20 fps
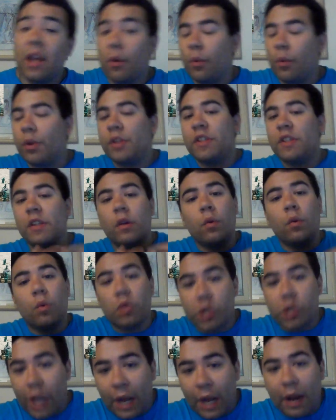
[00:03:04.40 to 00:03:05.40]
and we still
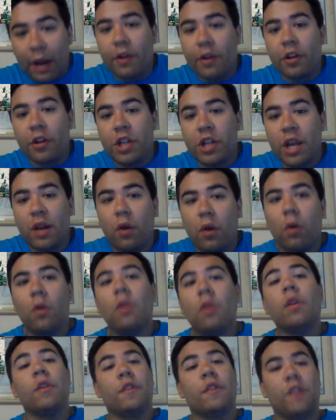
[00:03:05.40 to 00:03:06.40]
will shout out your channel.
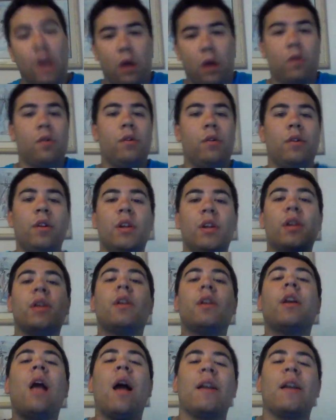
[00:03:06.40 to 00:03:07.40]
So
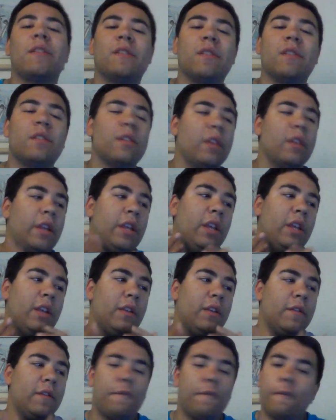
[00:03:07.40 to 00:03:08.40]
guys,
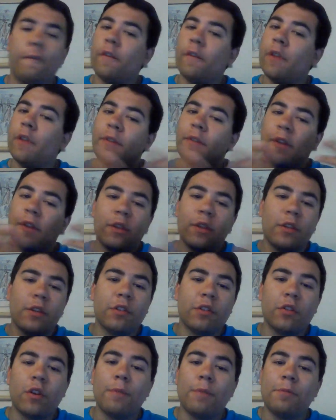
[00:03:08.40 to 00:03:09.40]
leave leave it in the
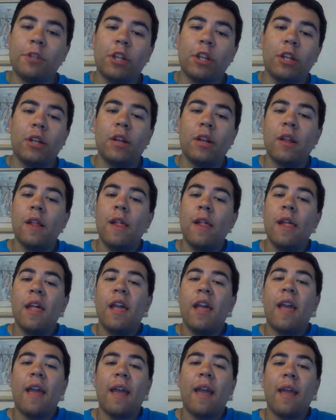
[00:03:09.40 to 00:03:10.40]
description
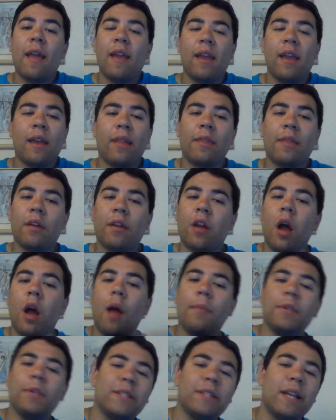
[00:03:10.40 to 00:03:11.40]
and the
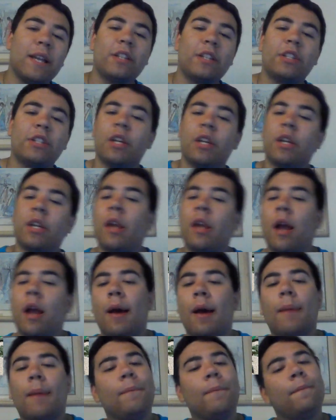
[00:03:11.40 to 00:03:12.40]
comment section.
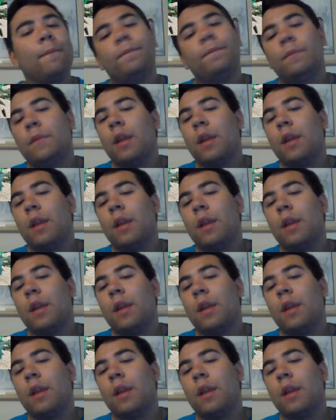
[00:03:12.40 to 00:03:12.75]
Um,